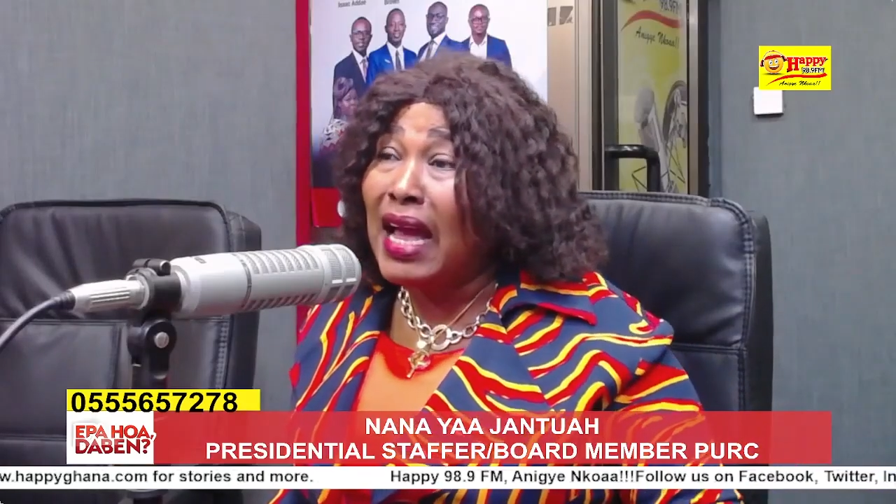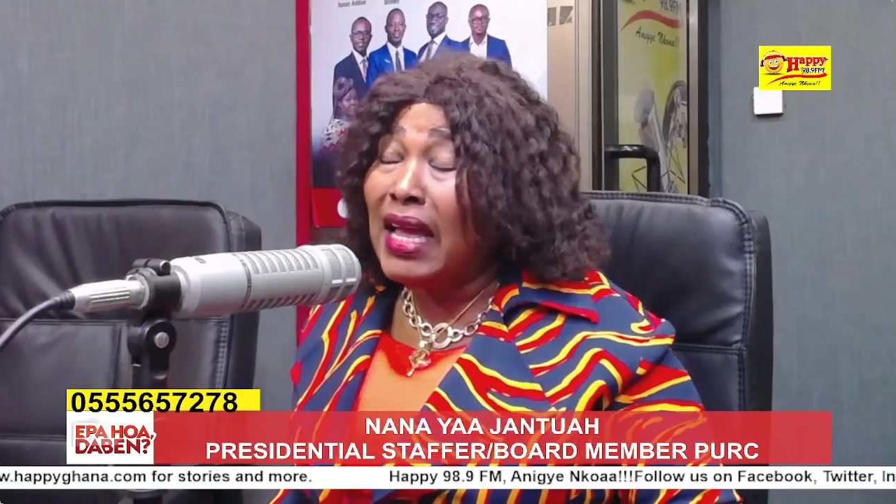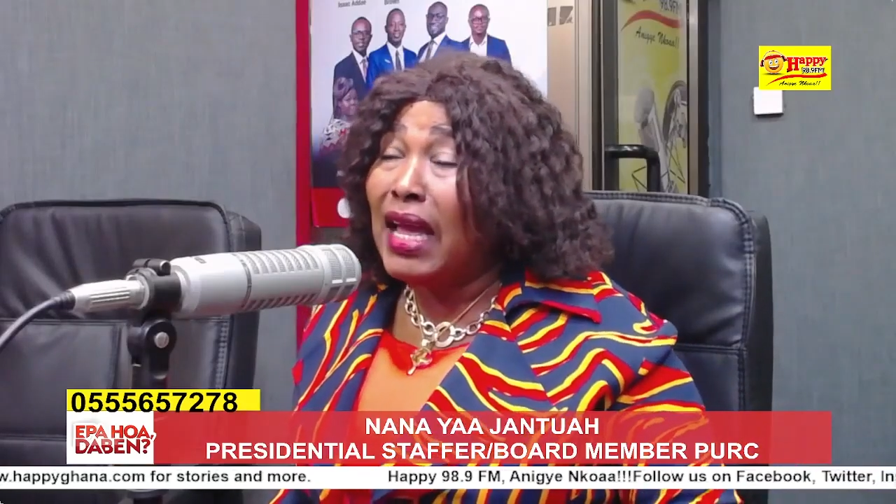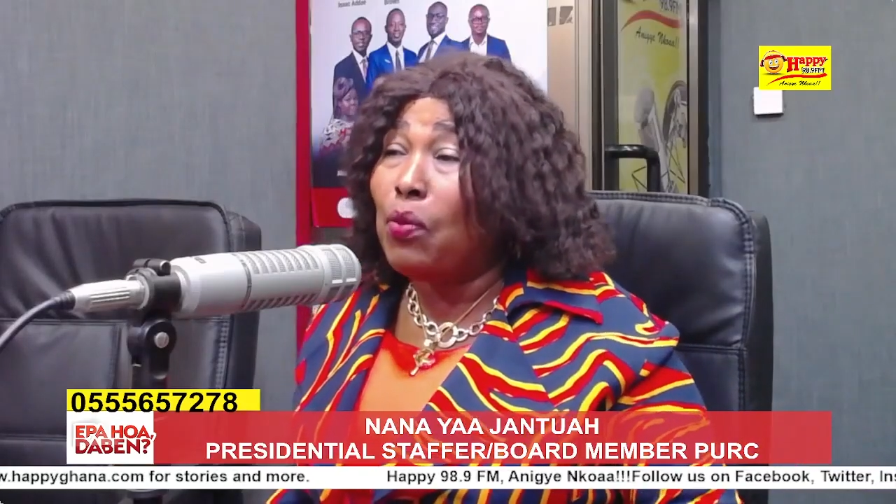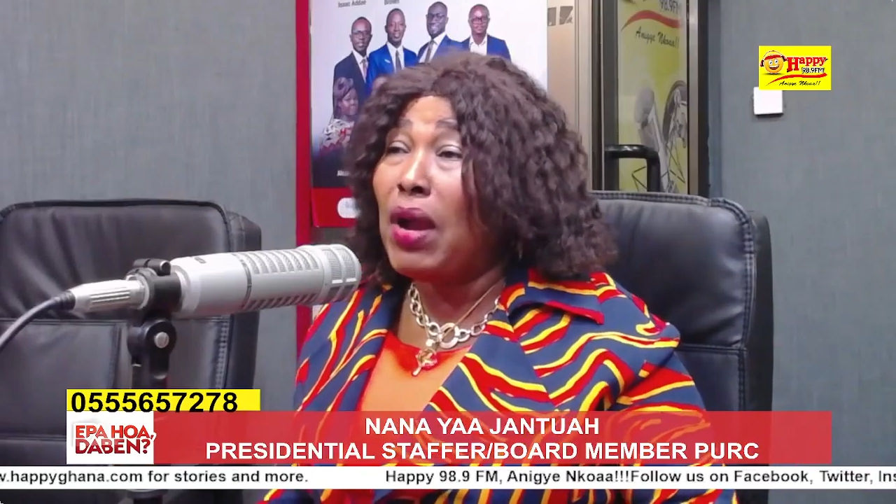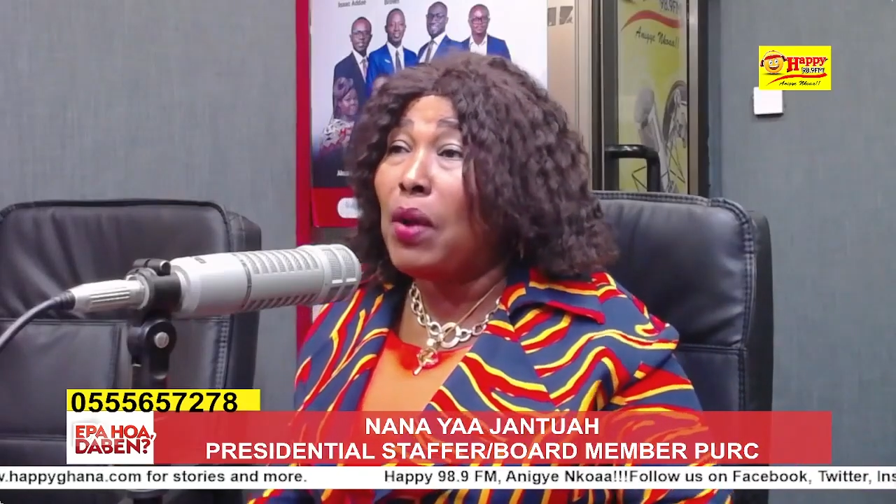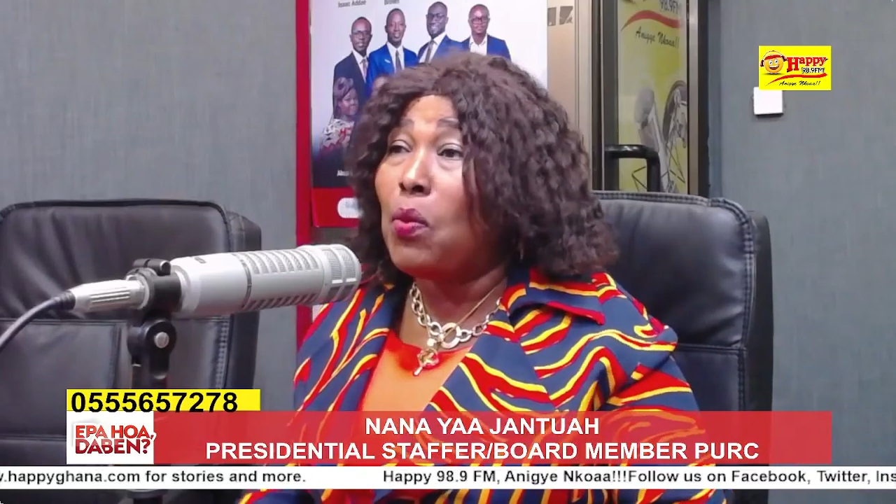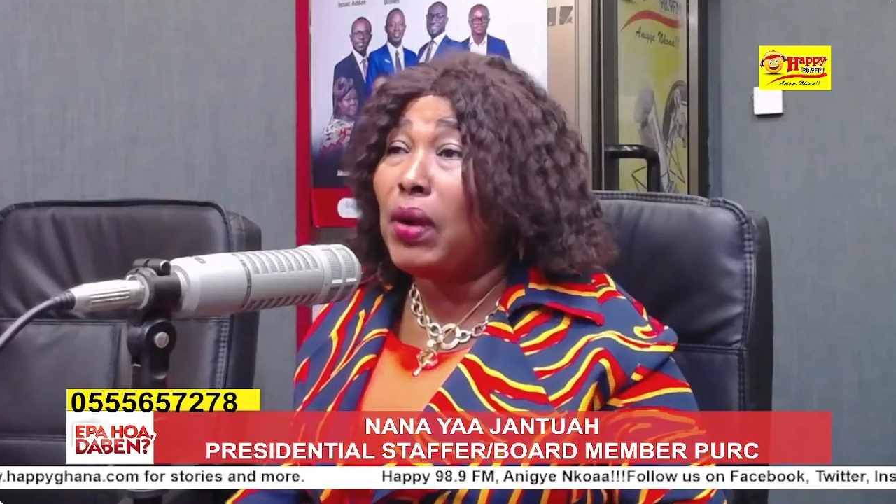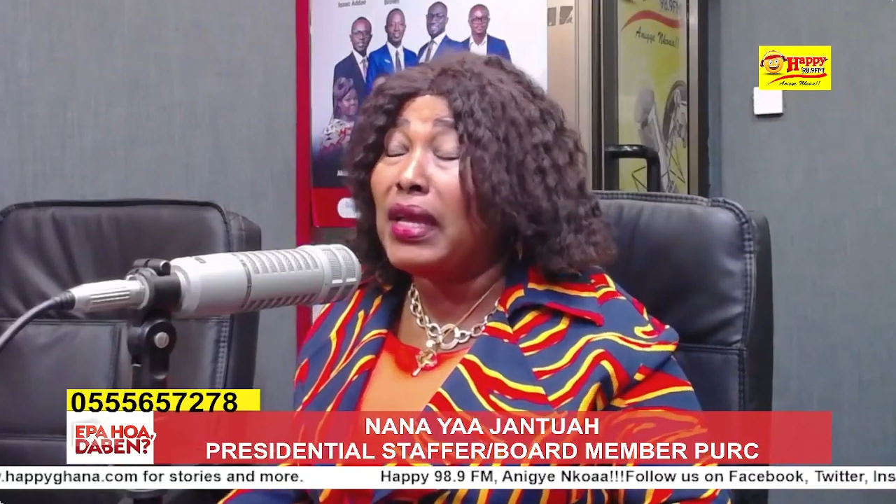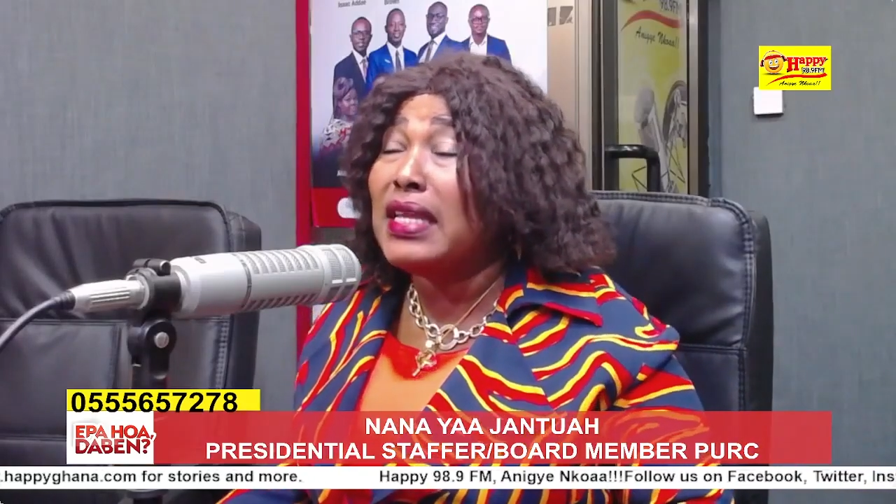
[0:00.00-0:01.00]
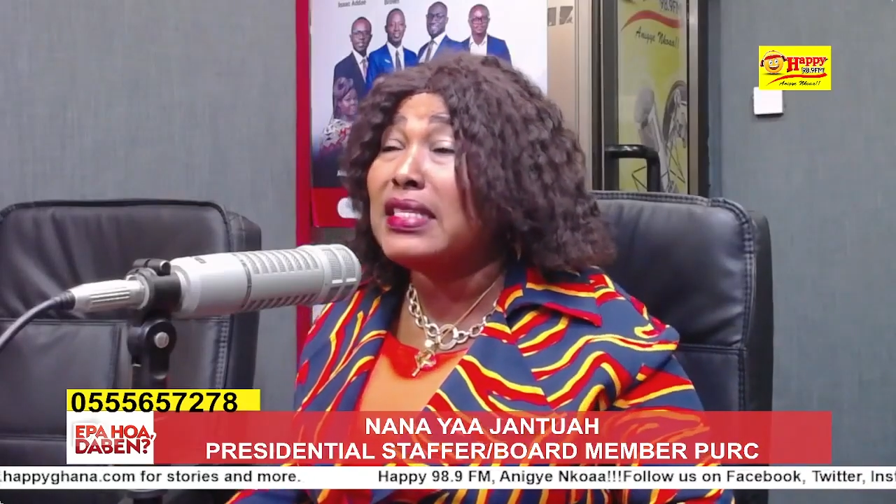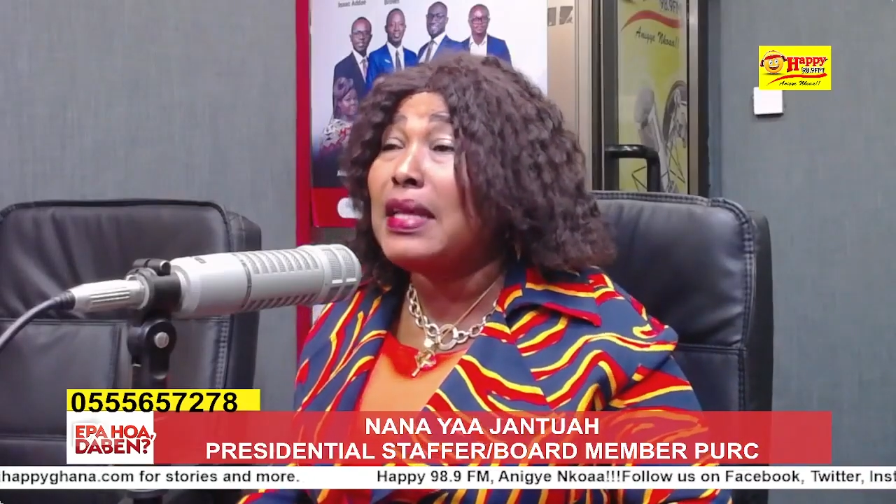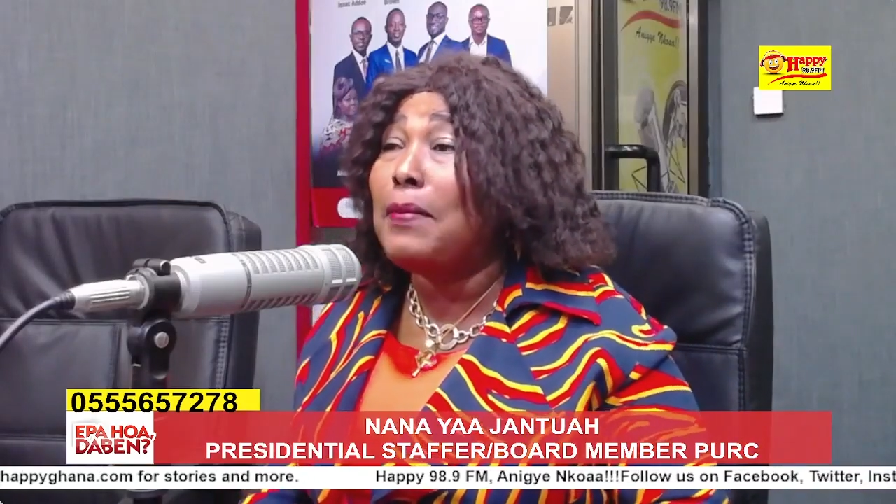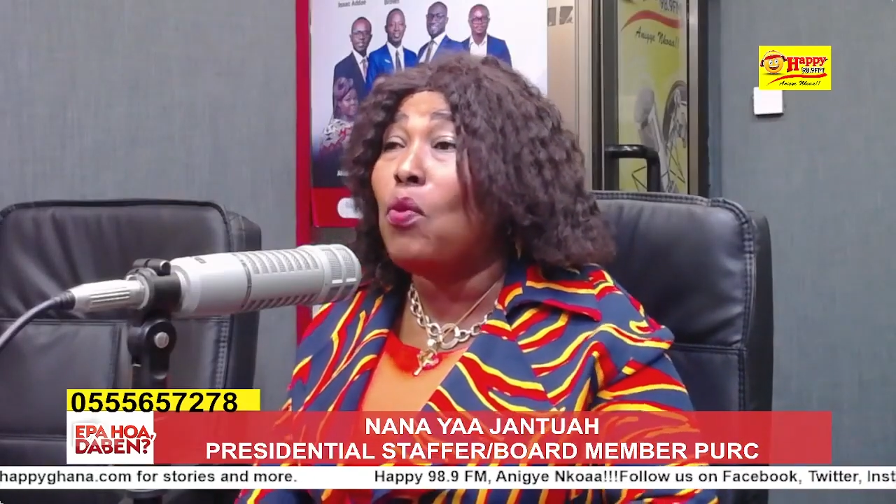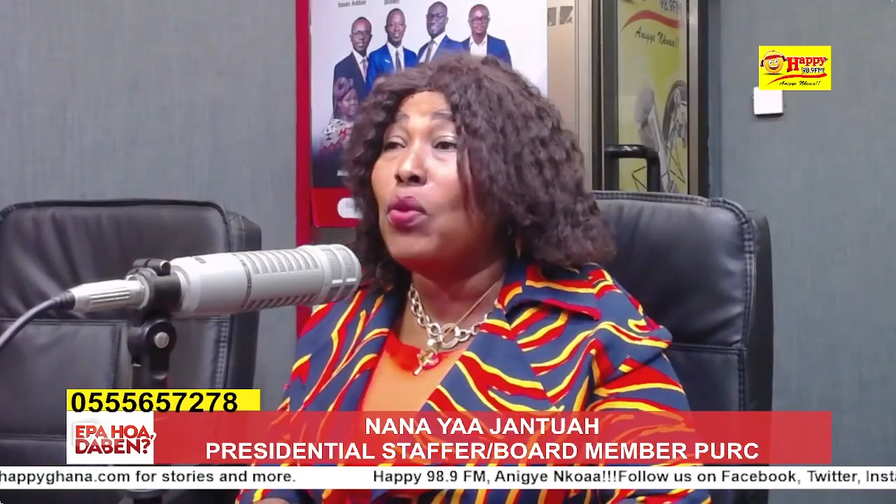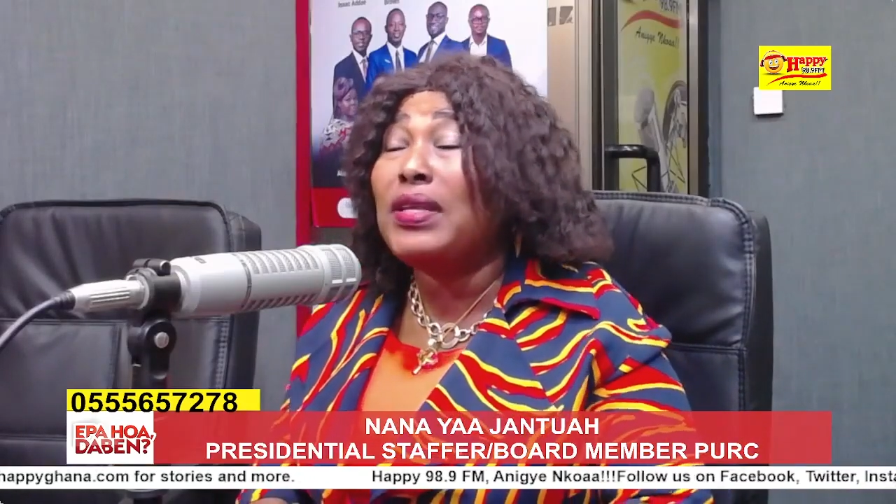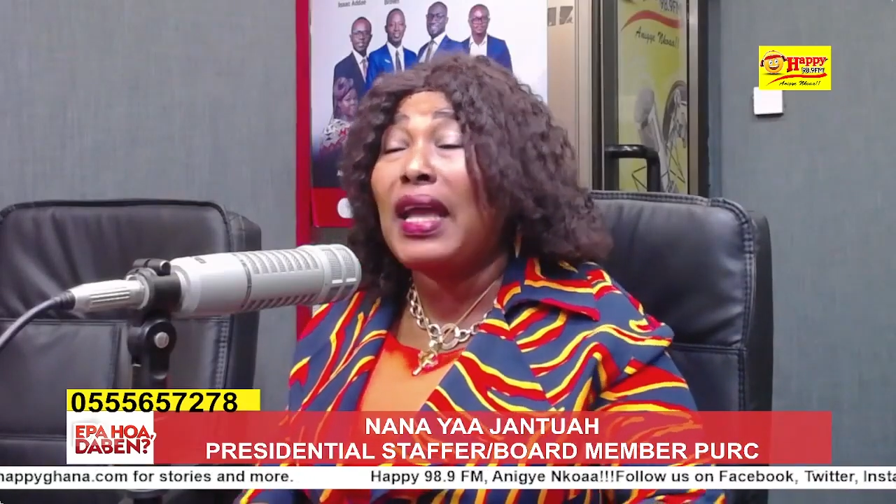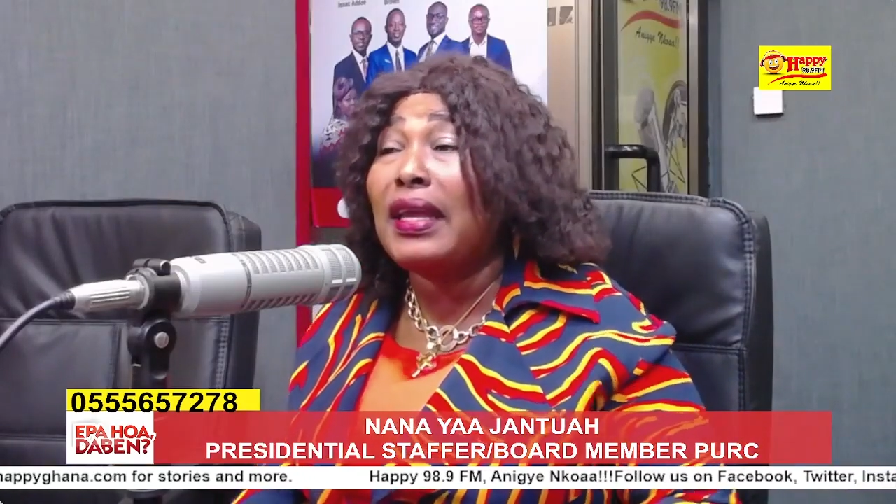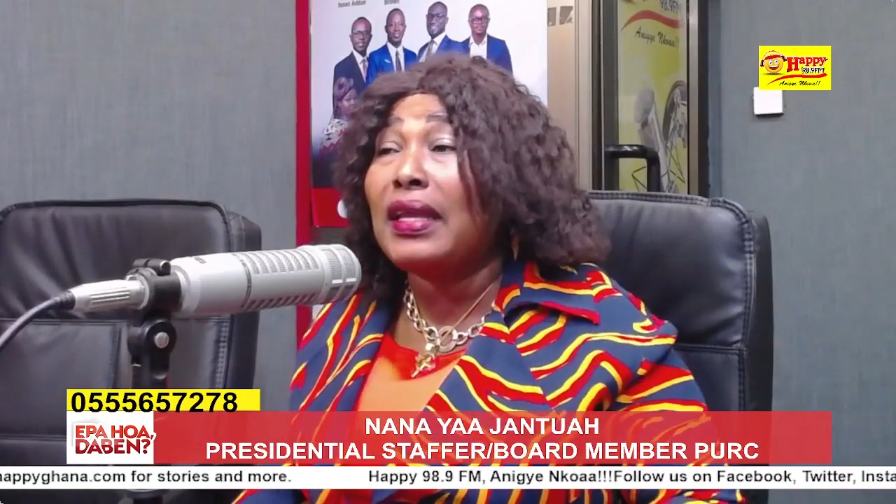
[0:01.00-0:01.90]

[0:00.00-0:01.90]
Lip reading: and why in some when you